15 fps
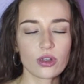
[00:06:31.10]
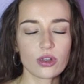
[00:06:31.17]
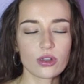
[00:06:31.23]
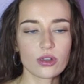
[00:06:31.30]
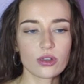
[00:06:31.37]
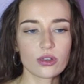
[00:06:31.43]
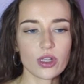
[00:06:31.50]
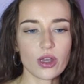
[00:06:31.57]

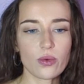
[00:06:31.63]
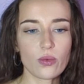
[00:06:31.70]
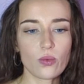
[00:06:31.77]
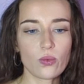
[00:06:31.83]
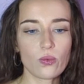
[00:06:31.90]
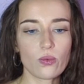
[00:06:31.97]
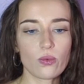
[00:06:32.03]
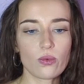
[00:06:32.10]
So
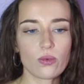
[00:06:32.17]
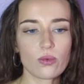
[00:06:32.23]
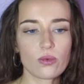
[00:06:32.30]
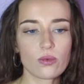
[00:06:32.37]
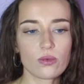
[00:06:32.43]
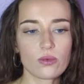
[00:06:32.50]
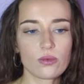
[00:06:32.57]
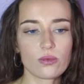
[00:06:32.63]

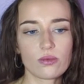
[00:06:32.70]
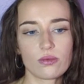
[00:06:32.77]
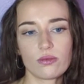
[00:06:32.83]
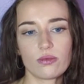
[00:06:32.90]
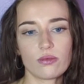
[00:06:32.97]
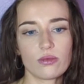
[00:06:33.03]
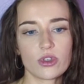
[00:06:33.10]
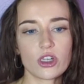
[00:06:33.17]

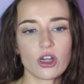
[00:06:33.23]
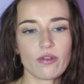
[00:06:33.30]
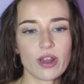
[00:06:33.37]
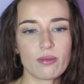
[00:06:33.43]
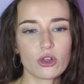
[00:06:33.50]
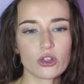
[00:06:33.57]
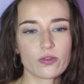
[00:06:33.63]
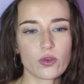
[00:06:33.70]
there's not really
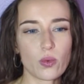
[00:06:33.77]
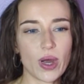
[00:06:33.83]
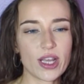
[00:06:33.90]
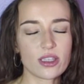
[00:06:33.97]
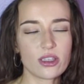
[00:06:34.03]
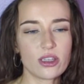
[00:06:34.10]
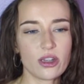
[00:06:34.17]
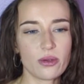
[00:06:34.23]
much for white
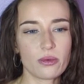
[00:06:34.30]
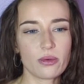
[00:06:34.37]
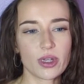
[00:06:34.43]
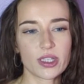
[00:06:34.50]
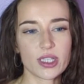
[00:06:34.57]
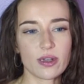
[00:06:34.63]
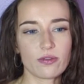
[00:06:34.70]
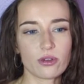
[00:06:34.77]
to do
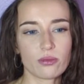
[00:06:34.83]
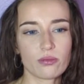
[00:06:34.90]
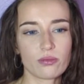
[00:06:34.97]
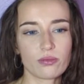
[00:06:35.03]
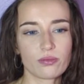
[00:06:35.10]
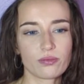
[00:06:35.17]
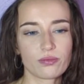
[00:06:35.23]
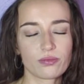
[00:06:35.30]
except from